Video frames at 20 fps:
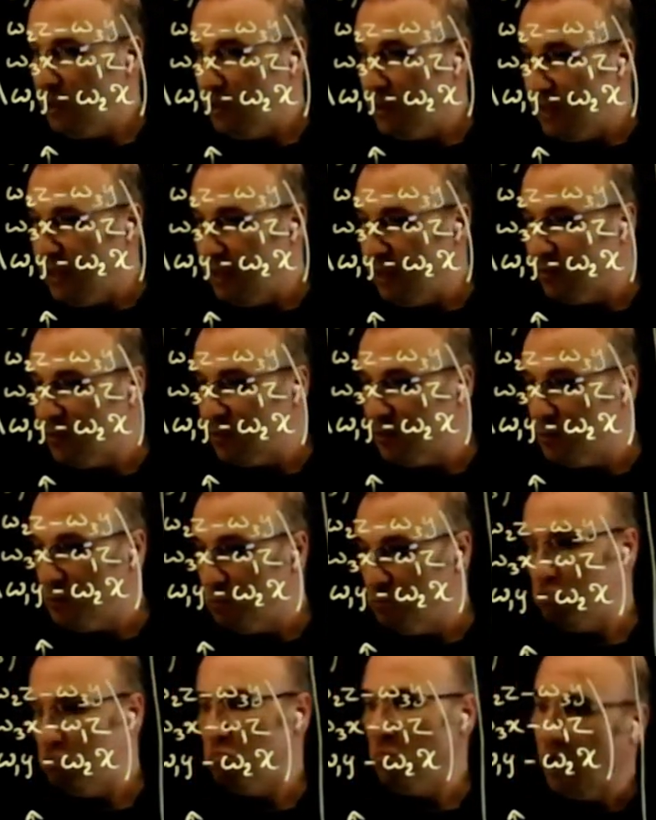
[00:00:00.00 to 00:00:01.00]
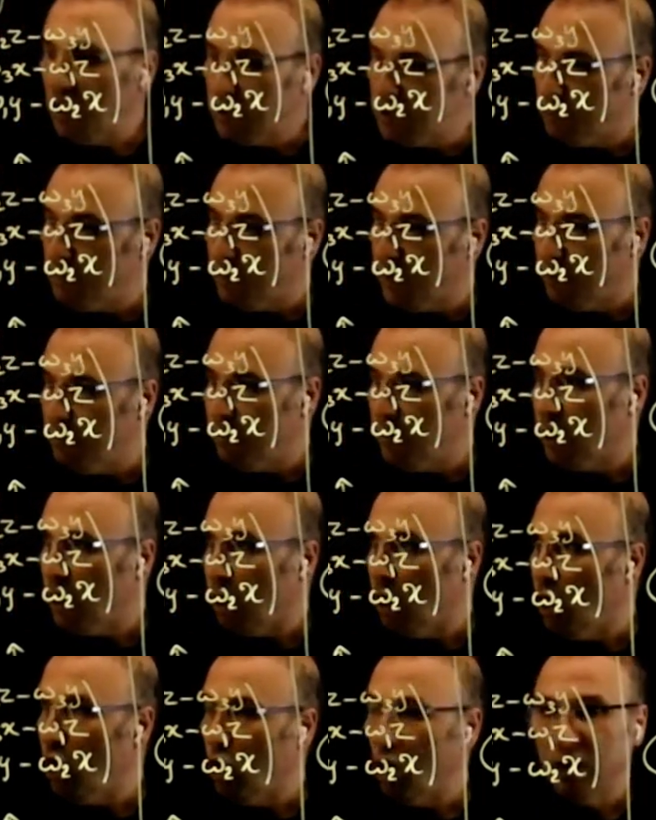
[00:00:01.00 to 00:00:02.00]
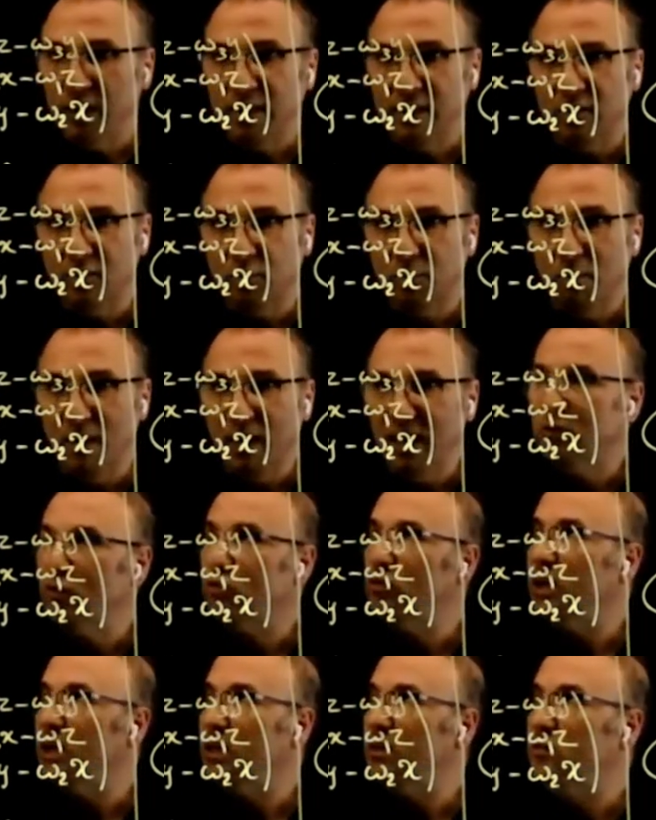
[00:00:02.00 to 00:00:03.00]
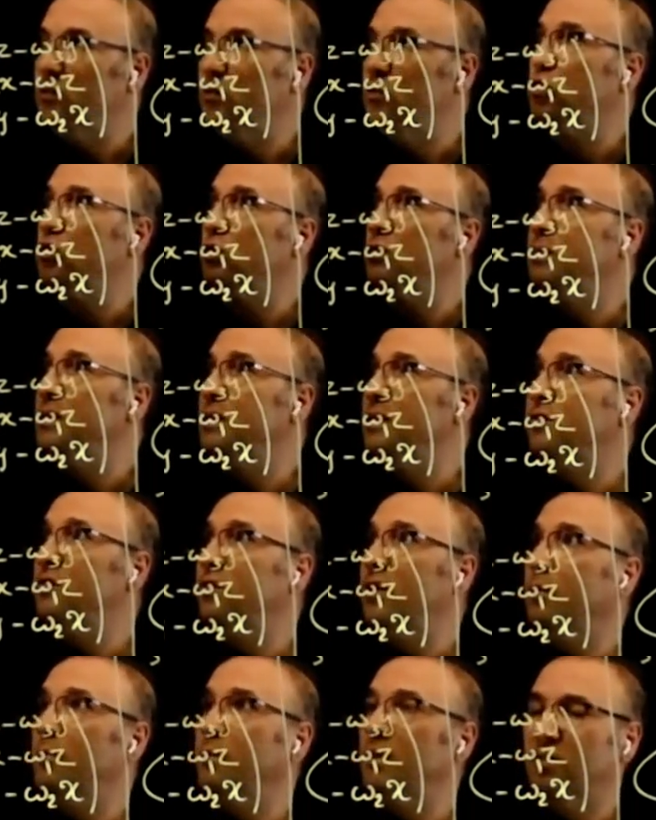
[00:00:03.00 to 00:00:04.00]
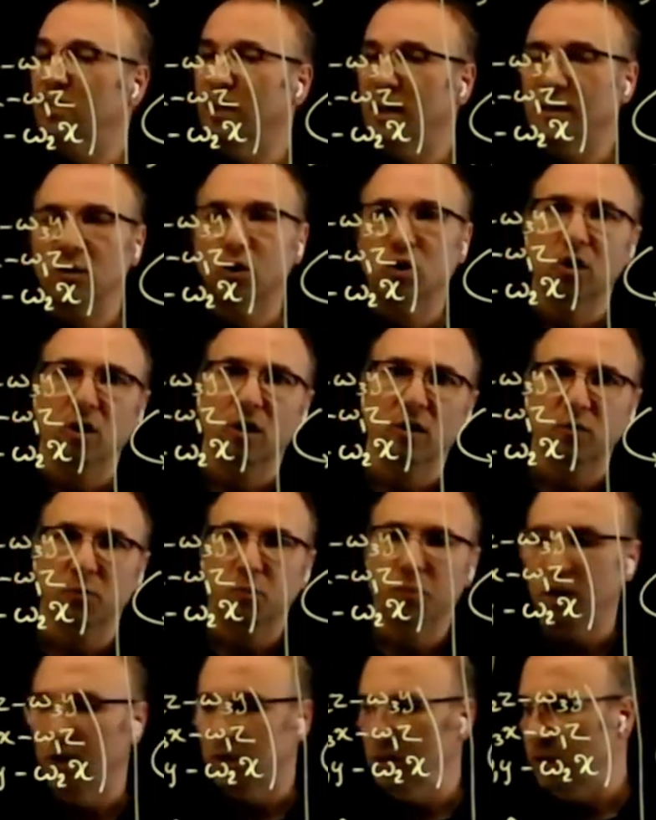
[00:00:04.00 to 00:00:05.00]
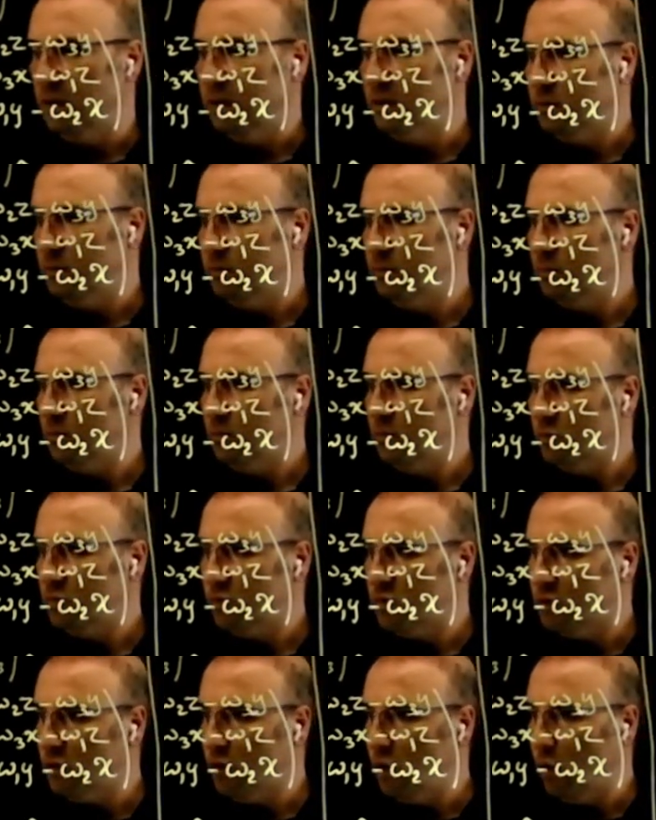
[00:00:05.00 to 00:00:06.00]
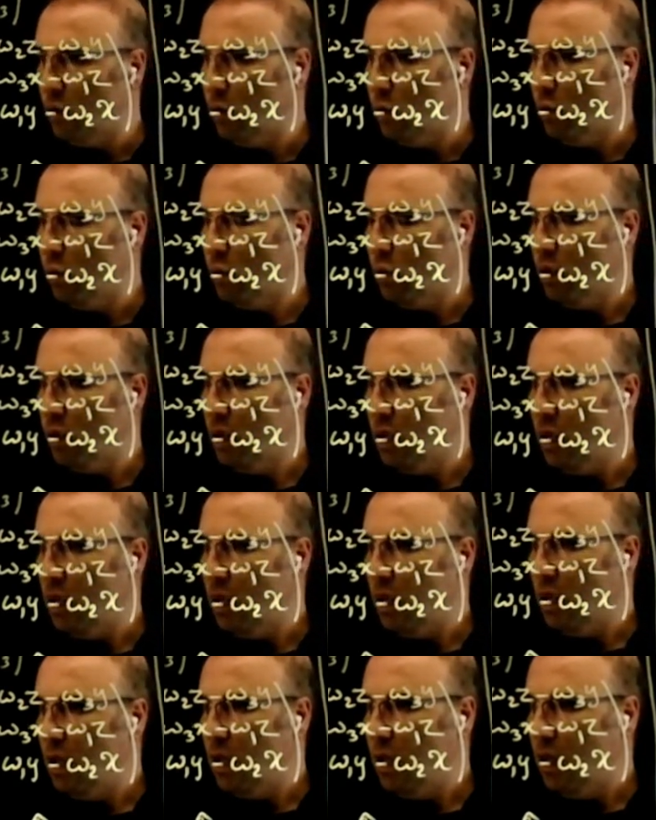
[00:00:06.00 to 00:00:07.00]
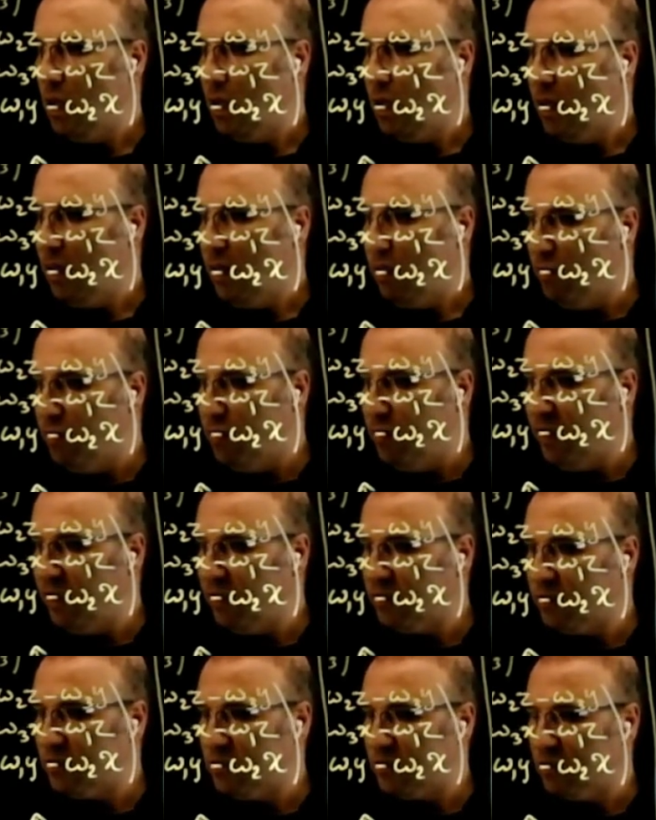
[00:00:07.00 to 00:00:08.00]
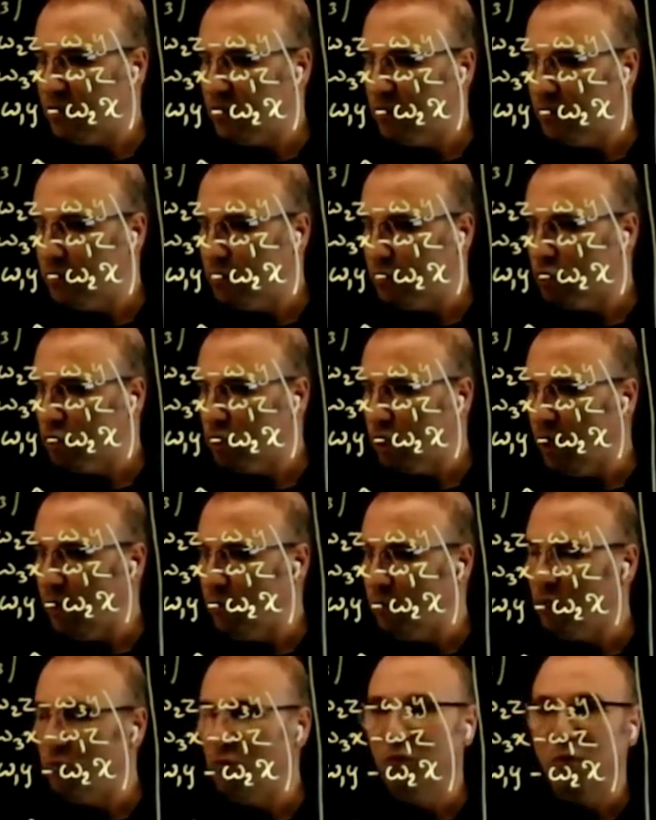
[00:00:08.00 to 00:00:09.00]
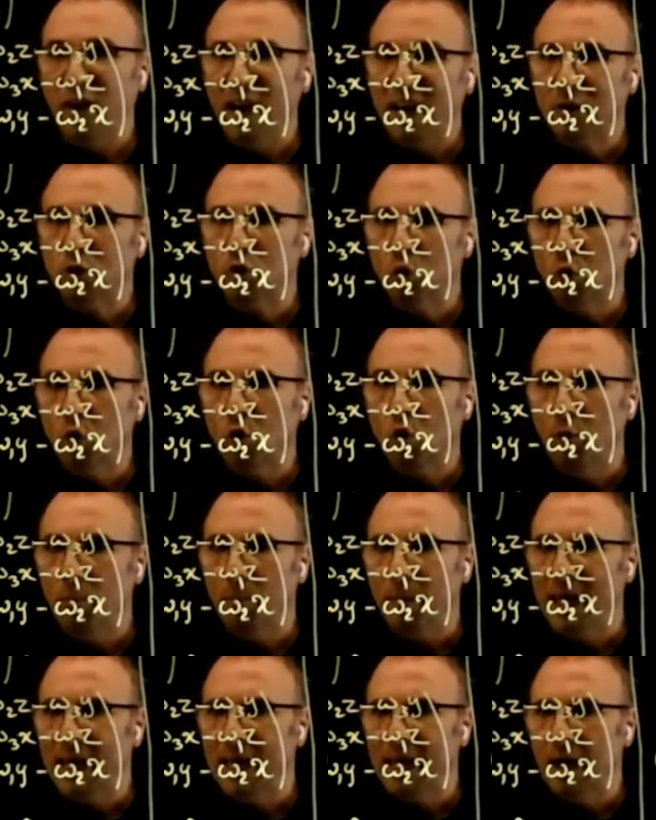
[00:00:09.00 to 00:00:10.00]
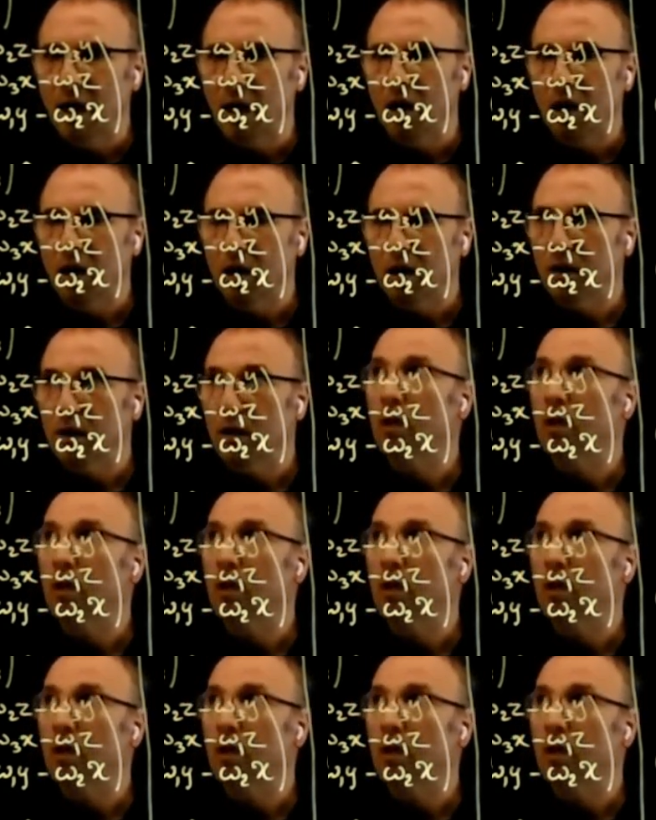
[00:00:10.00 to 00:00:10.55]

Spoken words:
This multiplied by R, this matrix should be the same as that cross product. So this times vector omega